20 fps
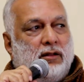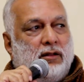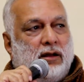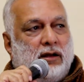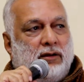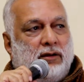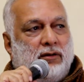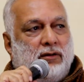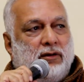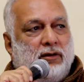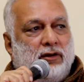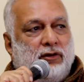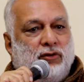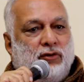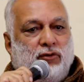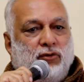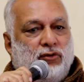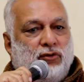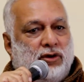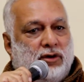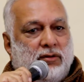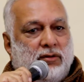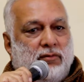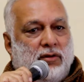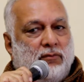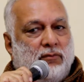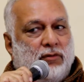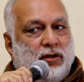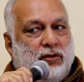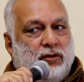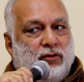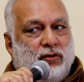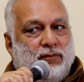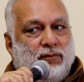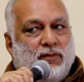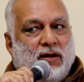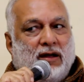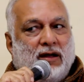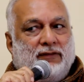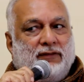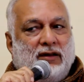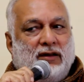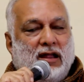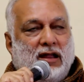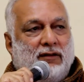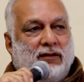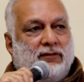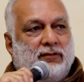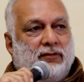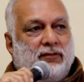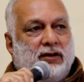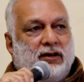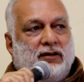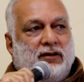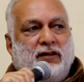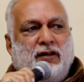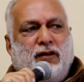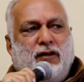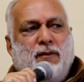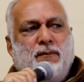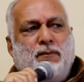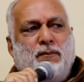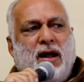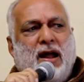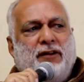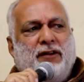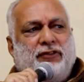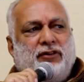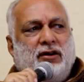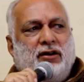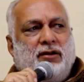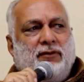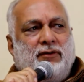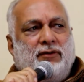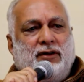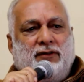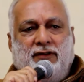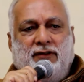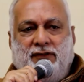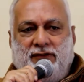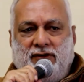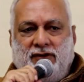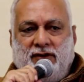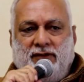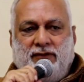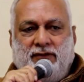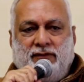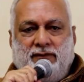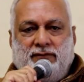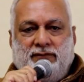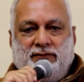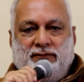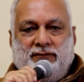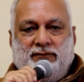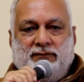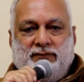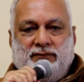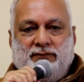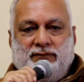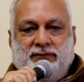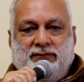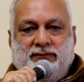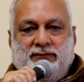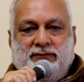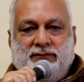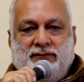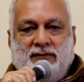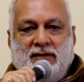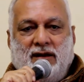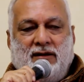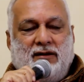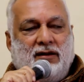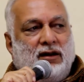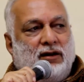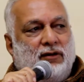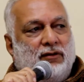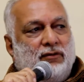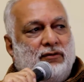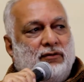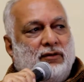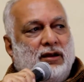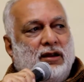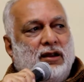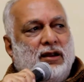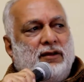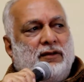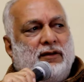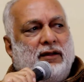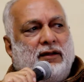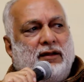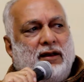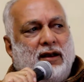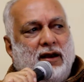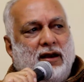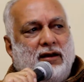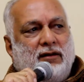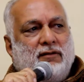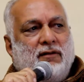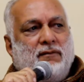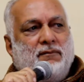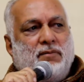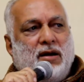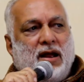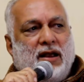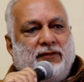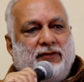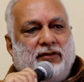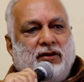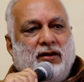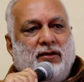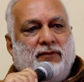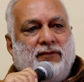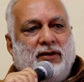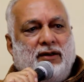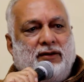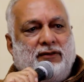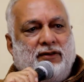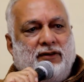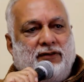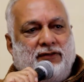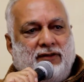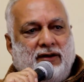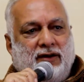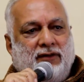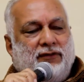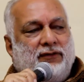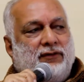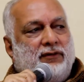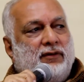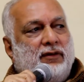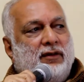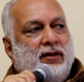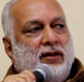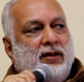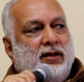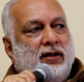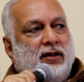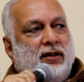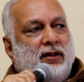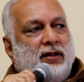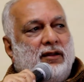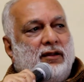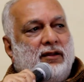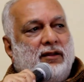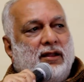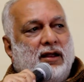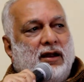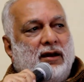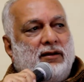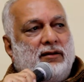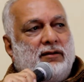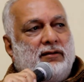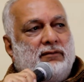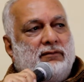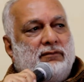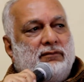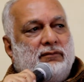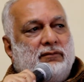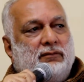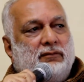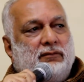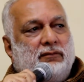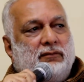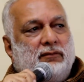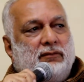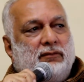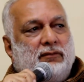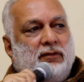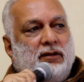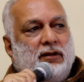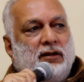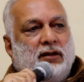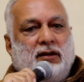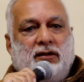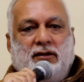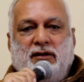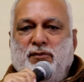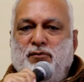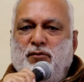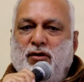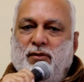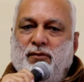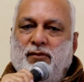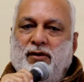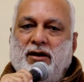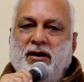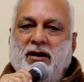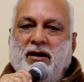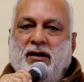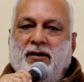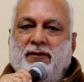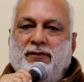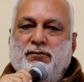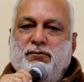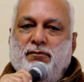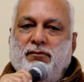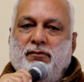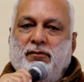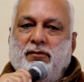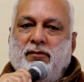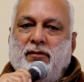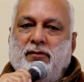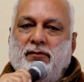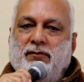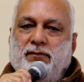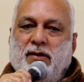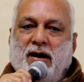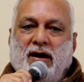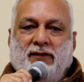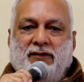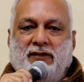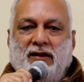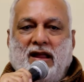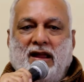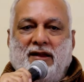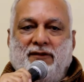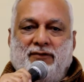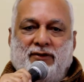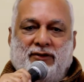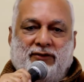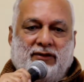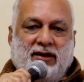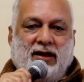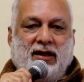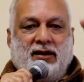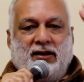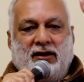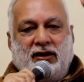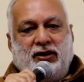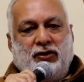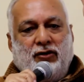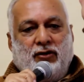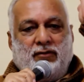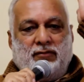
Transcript: that you don't remember your past life. It is a compassion of existence. I tell you, the great compassion of existence, that the memory of past life is there